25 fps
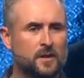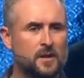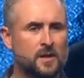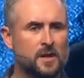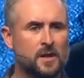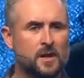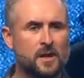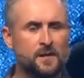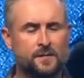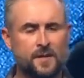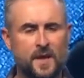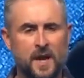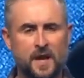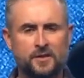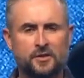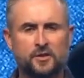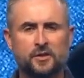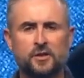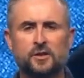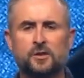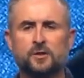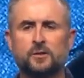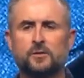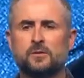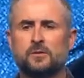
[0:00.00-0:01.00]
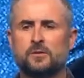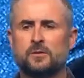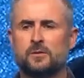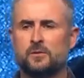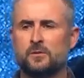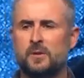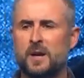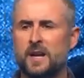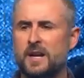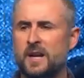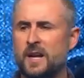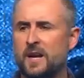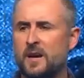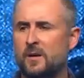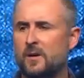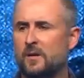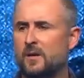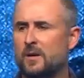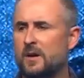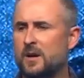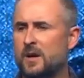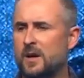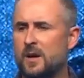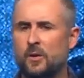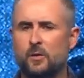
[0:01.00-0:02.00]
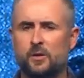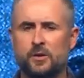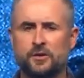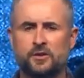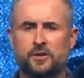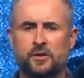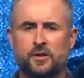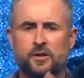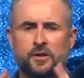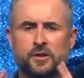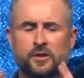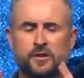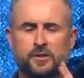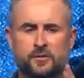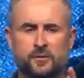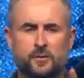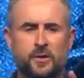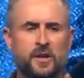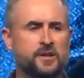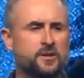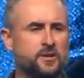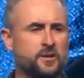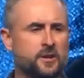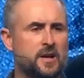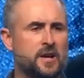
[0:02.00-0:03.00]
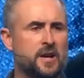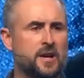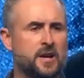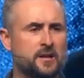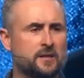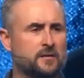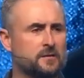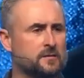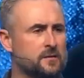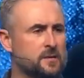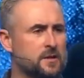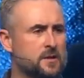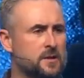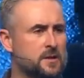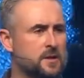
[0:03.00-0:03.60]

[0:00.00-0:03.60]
If that's you right now, I want you to just raise your hand